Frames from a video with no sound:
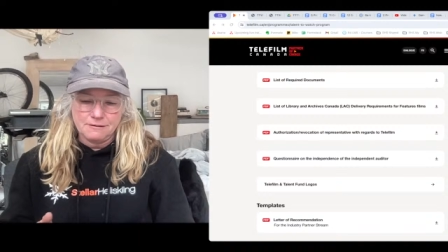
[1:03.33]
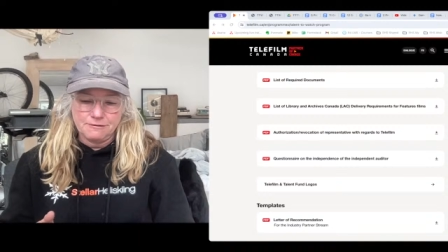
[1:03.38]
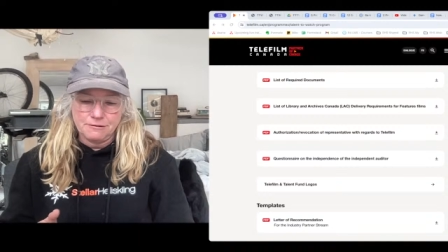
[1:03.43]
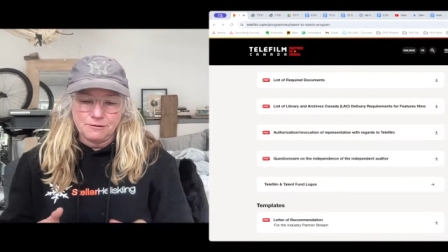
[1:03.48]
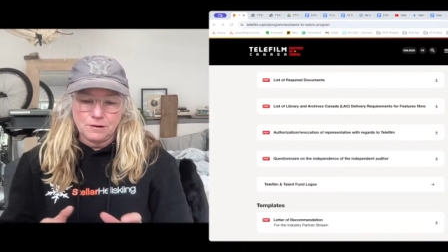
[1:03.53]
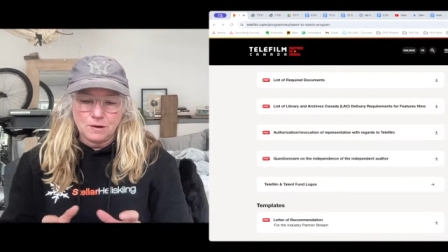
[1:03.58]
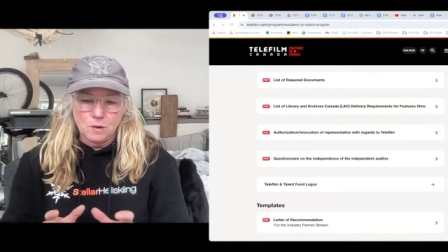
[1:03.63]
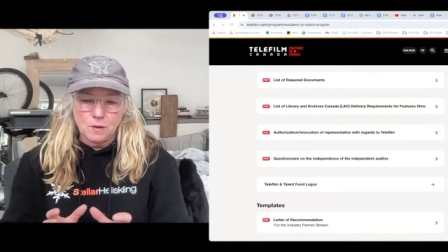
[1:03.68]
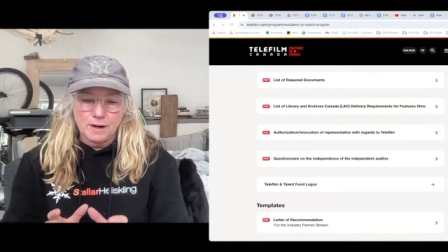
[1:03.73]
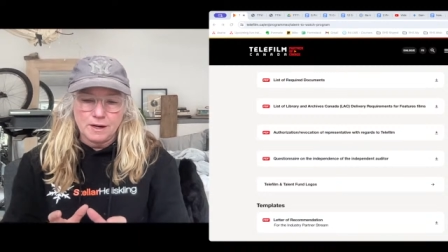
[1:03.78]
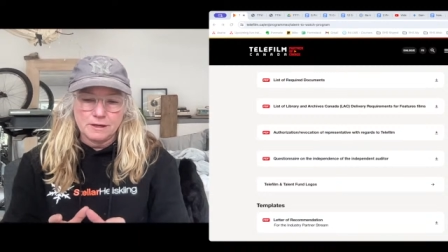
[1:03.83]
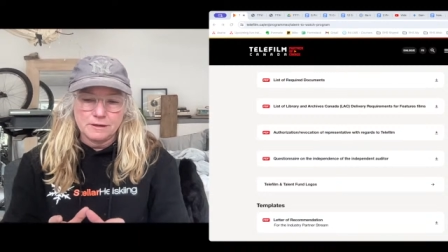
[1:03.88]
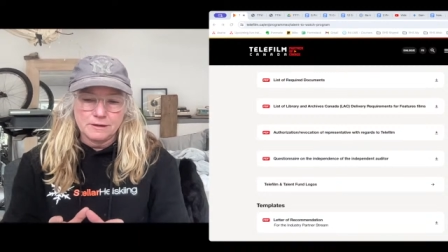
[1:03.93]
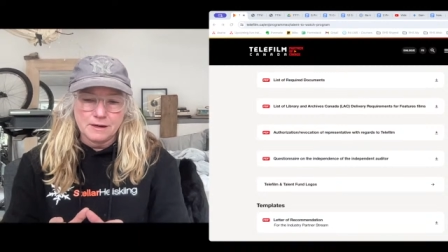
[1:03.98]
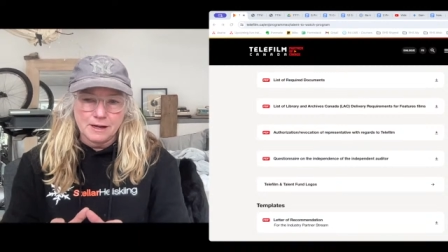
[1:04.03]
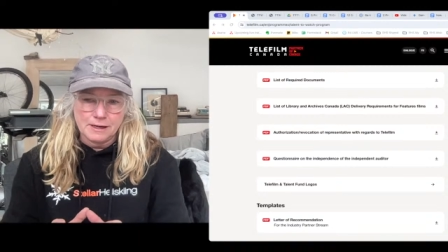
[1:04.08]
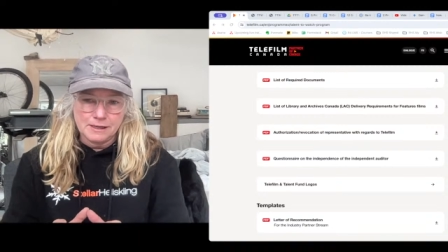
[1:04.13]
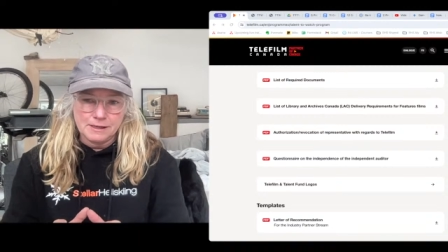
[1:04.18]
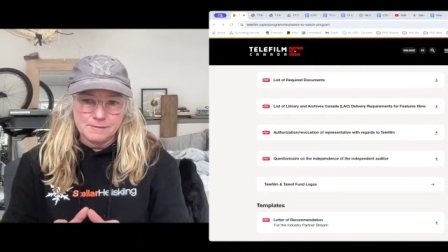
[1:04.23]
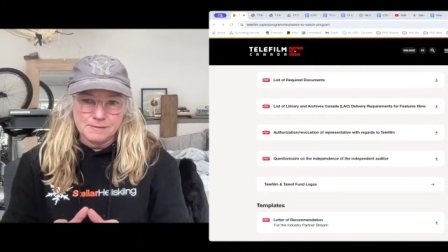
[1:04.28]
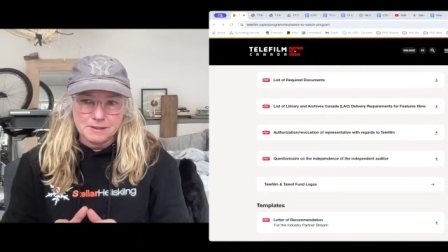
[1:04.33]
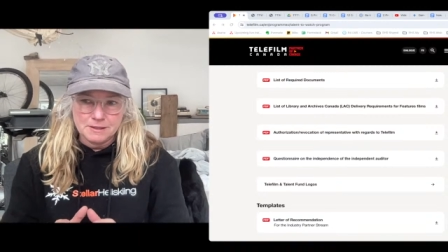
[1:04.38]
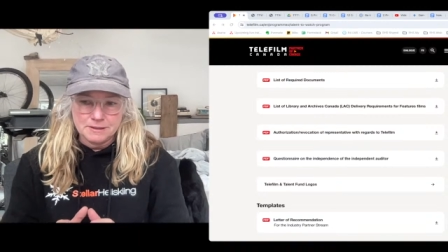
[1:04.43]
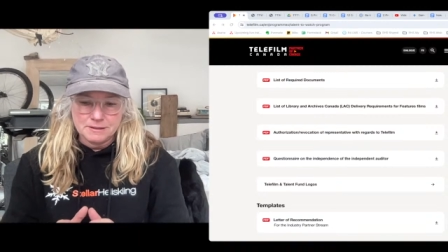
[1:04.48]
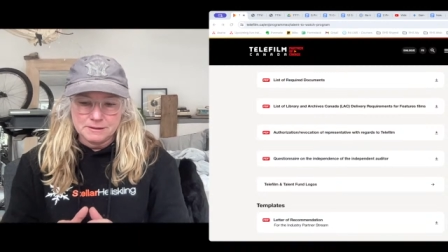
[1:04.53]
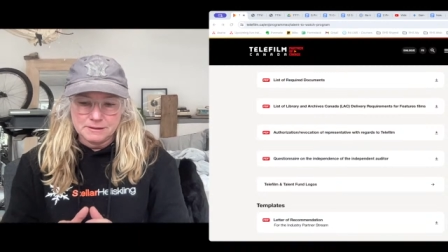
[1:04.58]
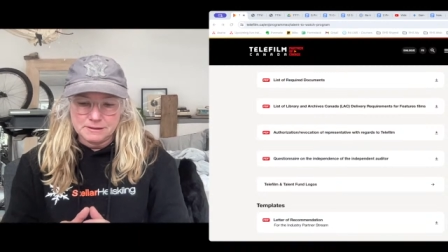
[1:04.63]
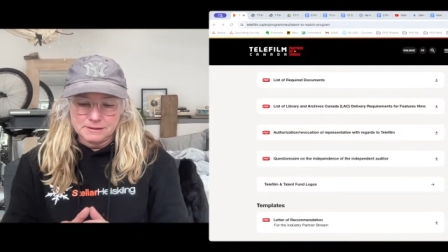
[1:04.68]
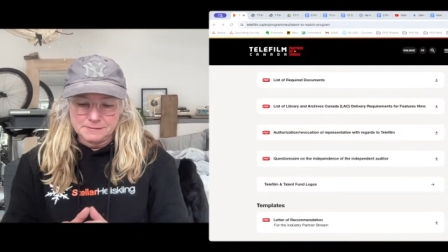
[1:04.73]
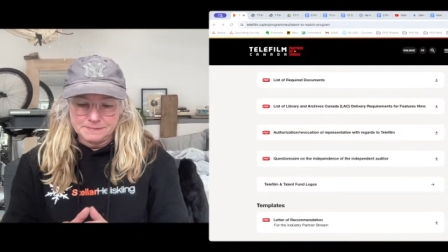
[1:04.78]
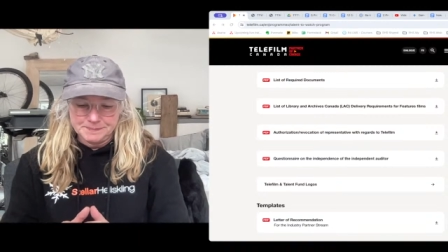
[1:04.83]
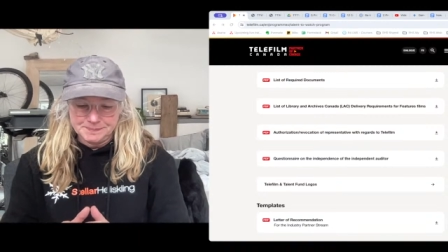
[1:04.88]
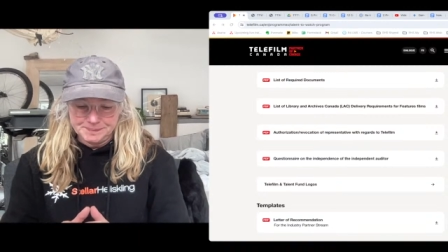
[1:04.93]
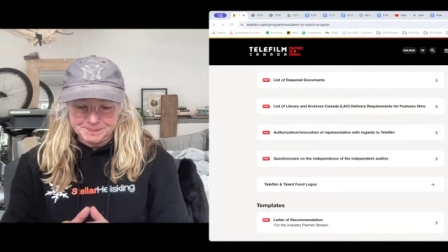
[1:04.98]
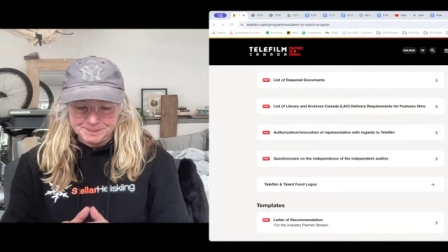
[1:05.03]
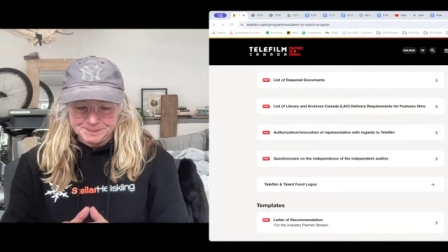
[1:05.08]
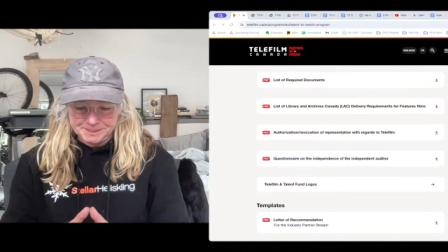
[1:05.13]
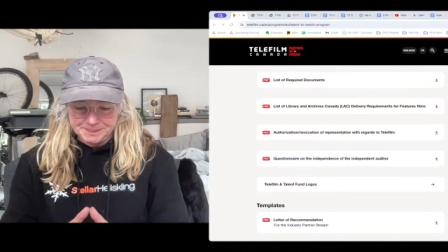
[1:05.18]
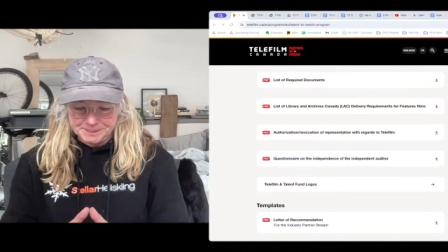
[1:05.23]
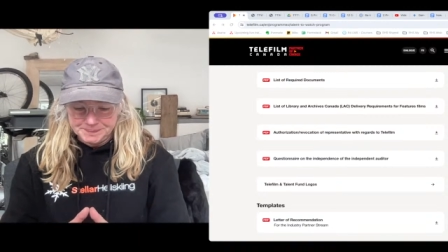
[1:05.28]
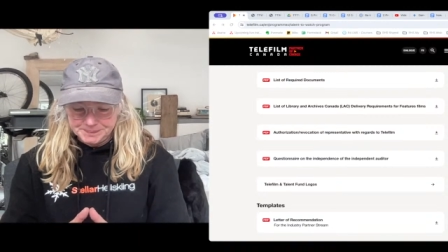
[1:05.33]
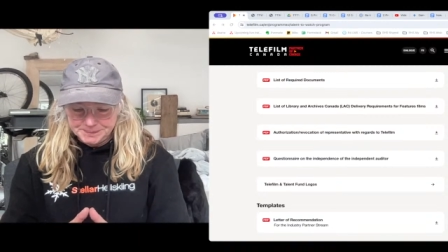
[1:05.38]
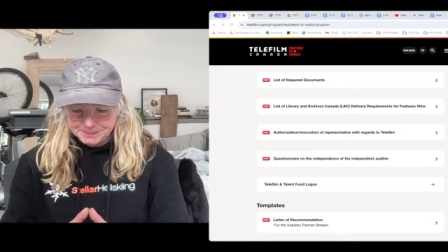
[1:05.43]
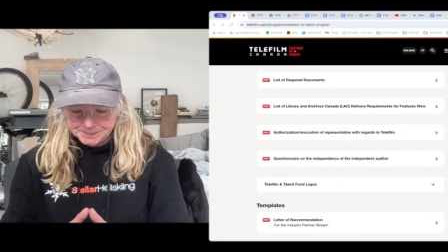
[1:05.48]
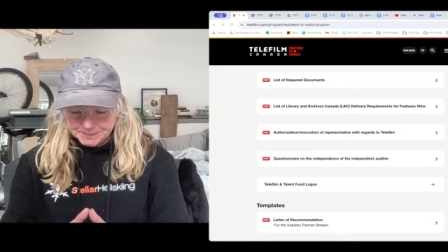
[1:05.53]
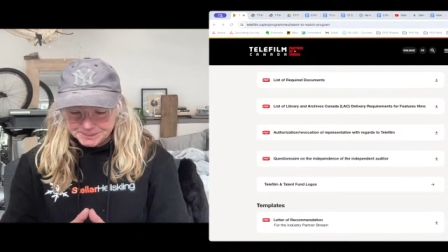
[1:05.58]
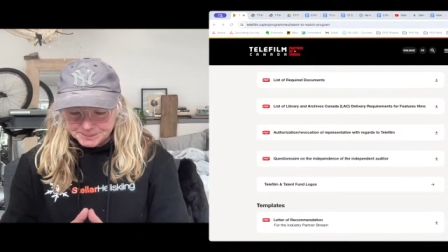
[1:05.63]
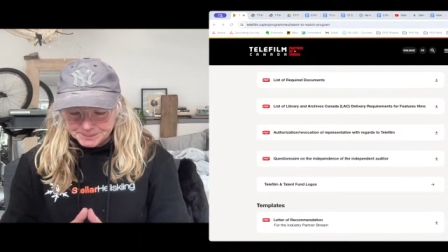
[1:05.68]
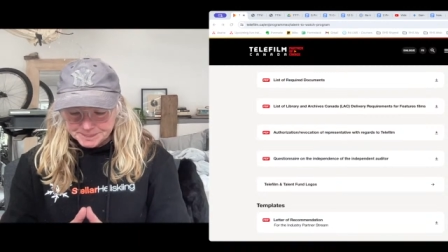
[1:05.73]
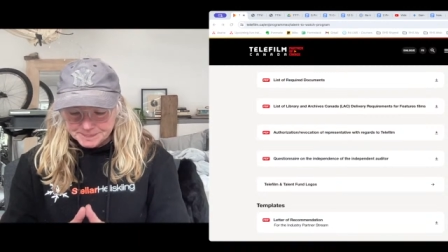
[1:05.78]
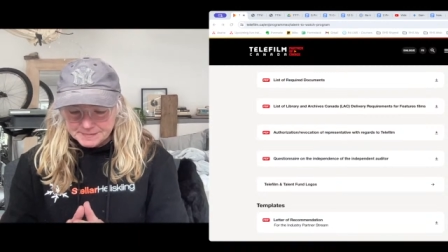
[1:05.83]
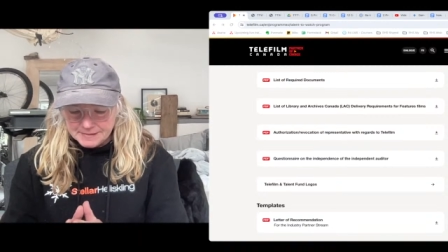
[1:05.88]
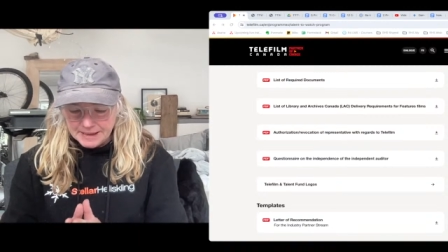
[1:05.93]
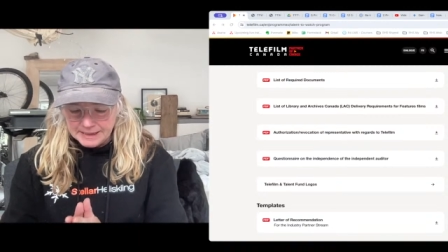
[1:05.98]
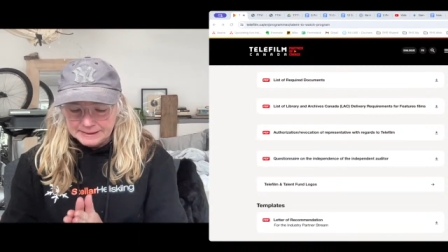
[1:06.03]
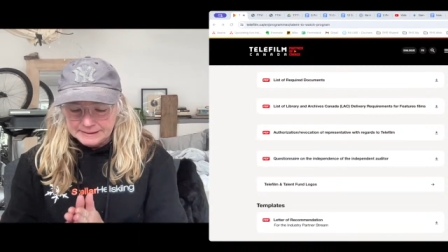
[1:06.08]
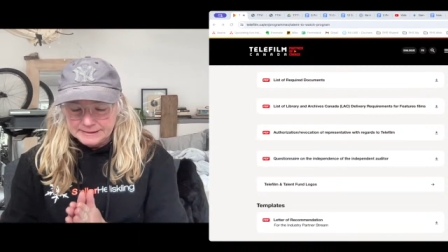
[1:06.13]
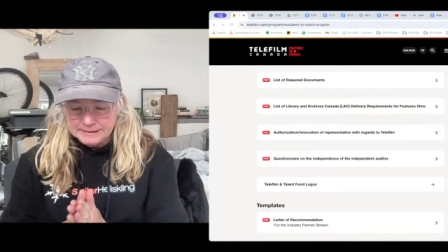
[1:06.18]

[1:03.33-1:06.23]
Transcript: for required documents, at